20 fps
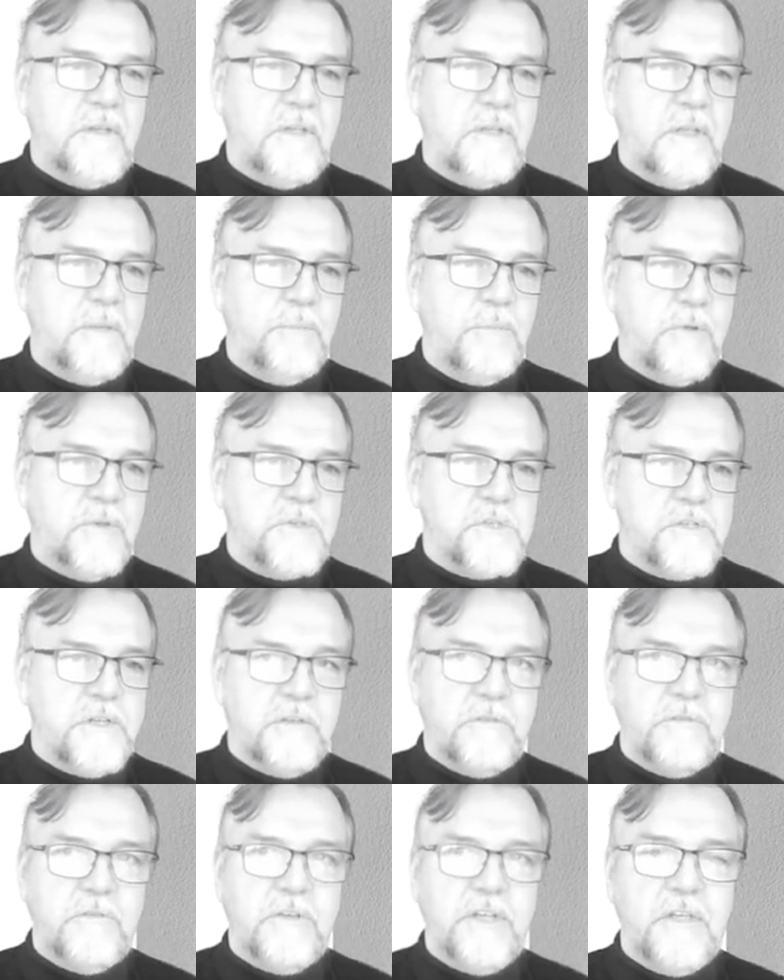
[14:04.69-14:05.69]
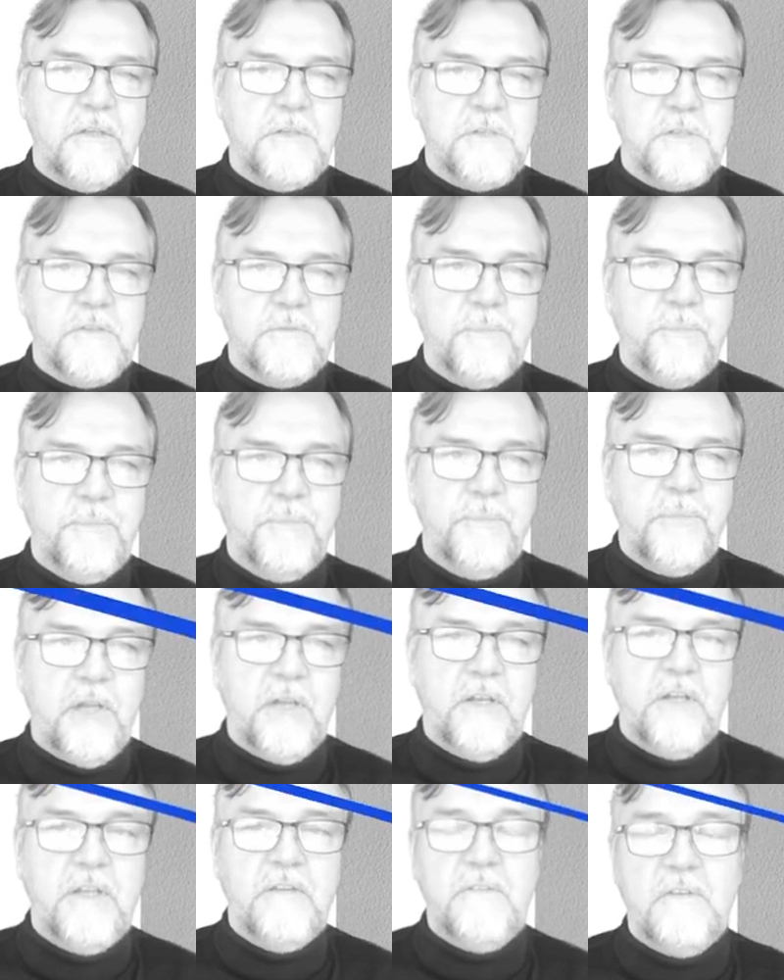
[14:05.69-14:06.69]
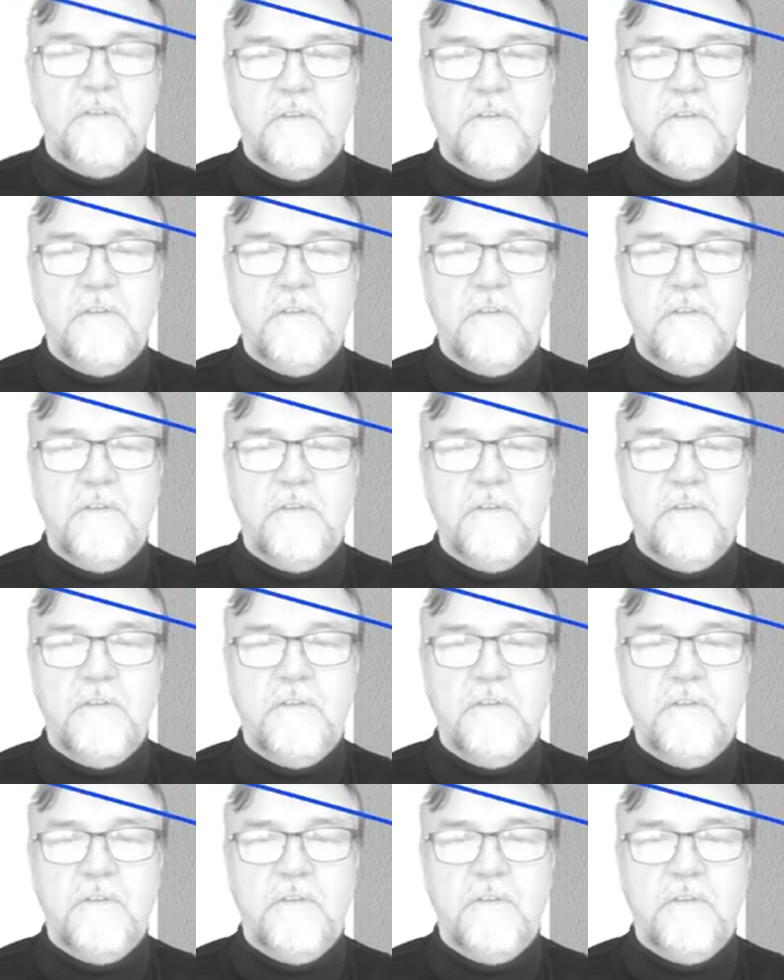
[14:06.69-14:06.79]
and then plot trajectory can just plot it.